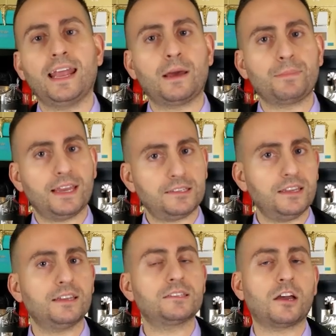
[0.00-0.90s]
And I'm
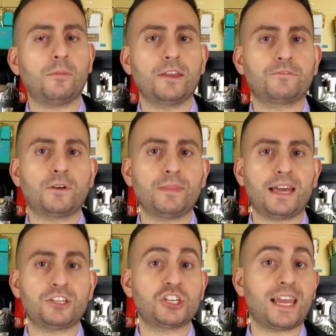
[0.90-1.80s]
guessing it's coming from
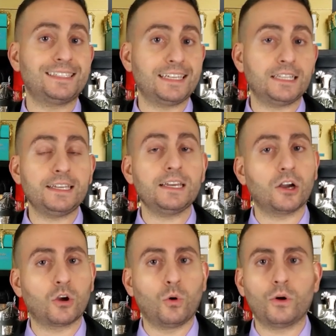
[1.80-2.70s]
that chantilly
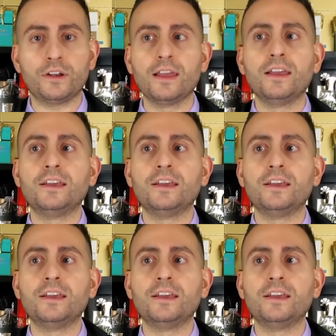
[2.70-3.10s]
accord.